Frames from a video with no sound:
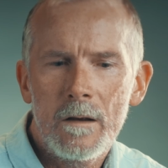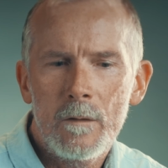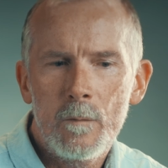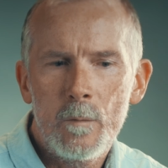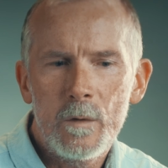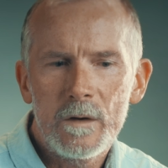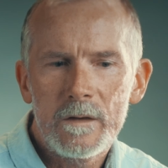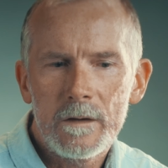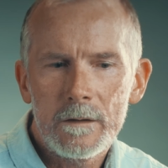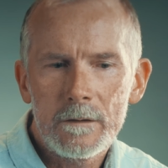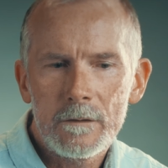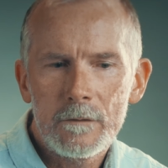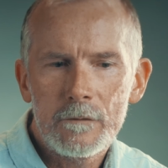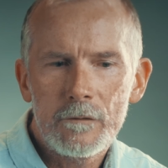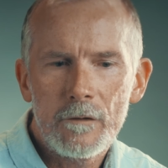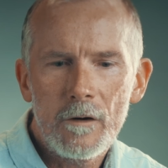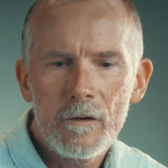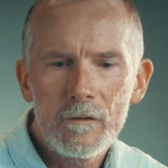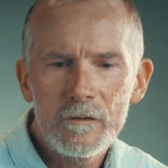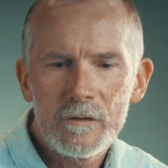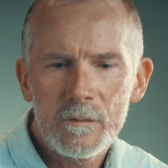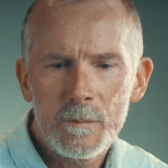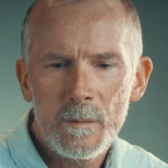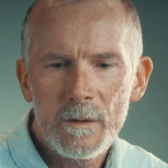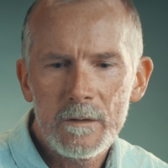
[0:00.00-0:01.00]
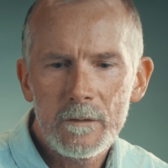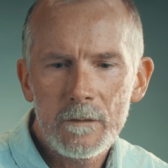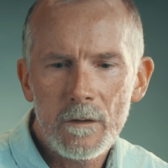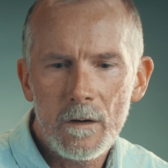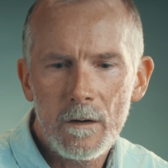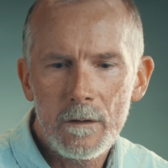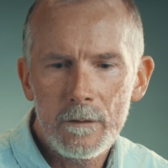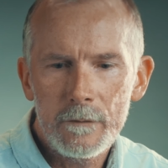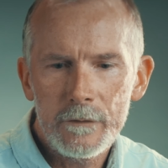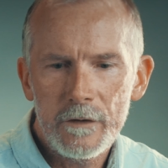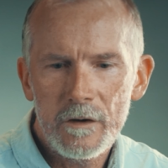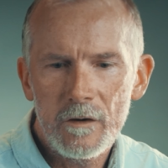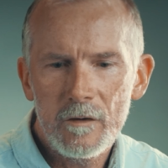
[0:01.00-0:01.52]
with encroachment
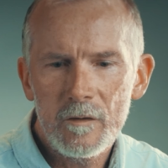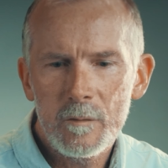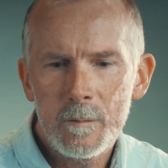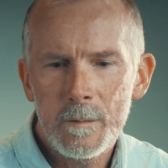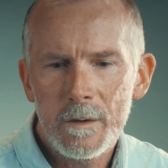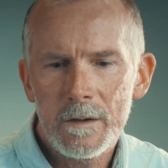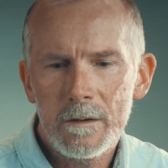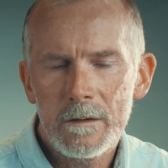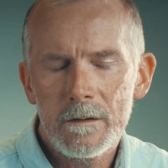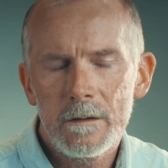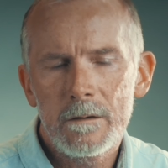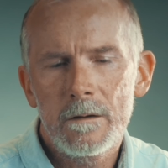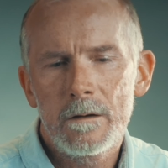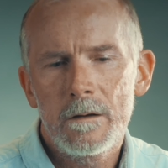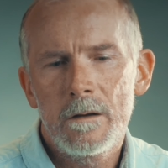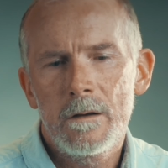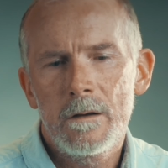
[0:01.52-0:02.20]
of human